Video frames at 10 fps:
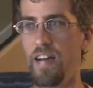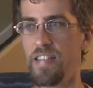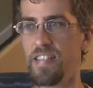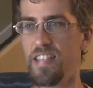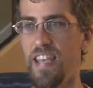A
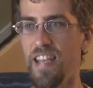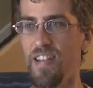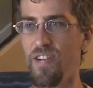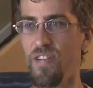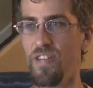
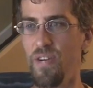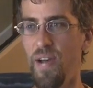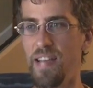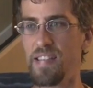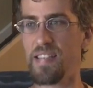senior
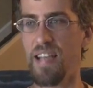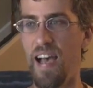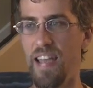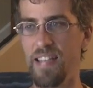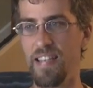U.S.
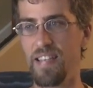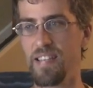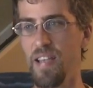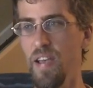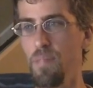
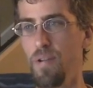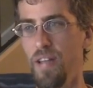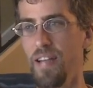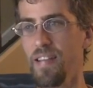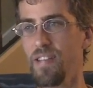scientist
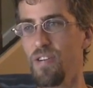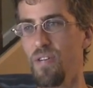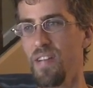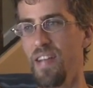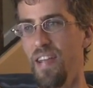politely
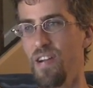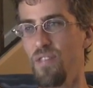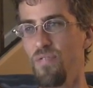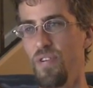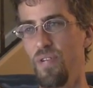told an
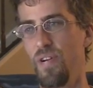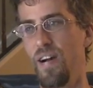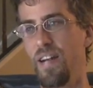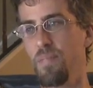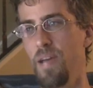
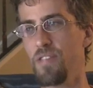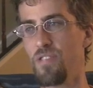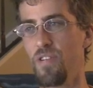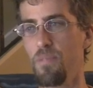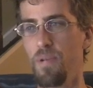interviewer on a
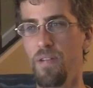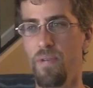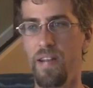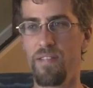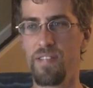major
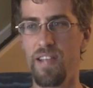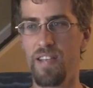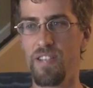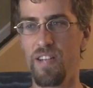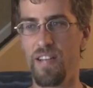European radio
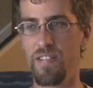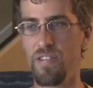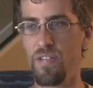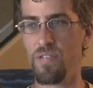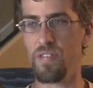station on
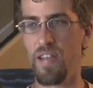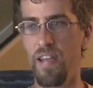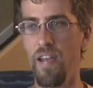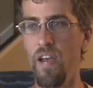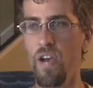
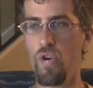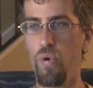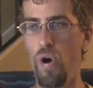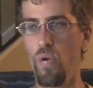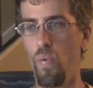Tuesday,
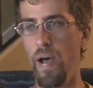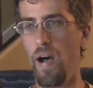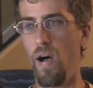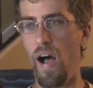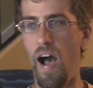quote,
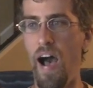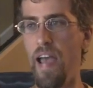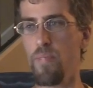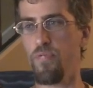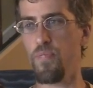well,
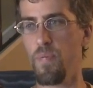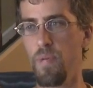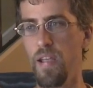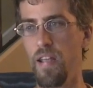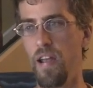I am from the
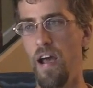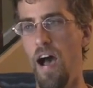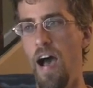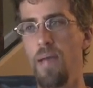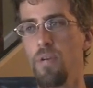media
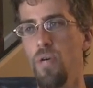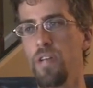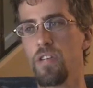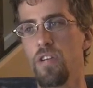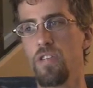and I'm
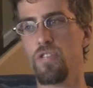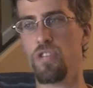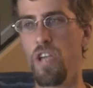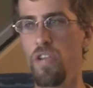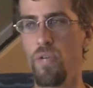going to
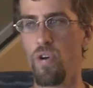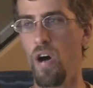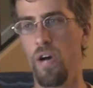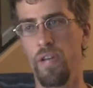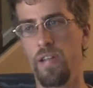continue
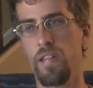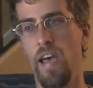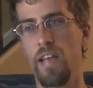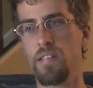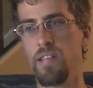calling it
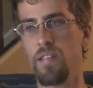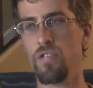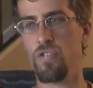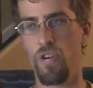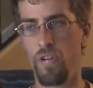that, said
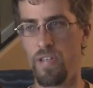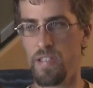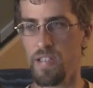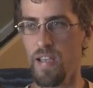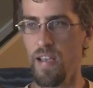the
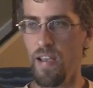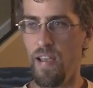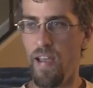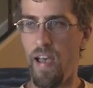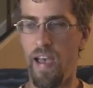journalist,
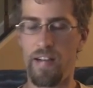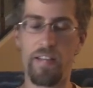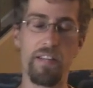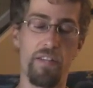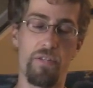and
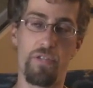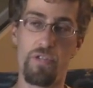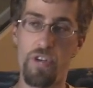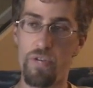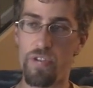continued to
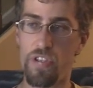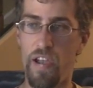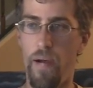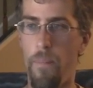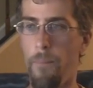do
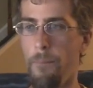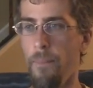so.